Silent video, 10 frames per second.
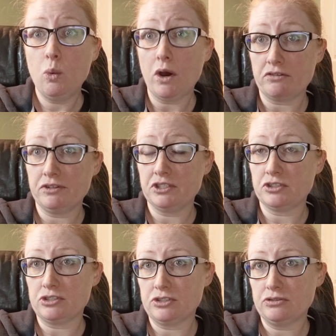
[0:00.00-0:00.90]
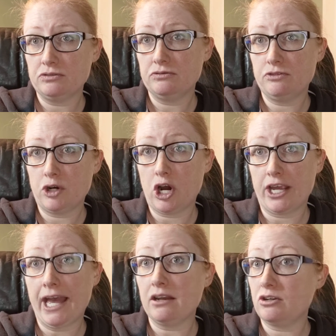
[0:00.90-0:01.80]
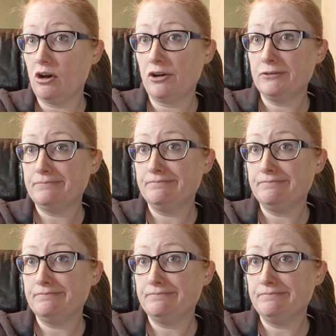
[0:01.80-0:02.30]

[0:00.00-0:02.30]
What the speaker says: water filters for our cat and dog.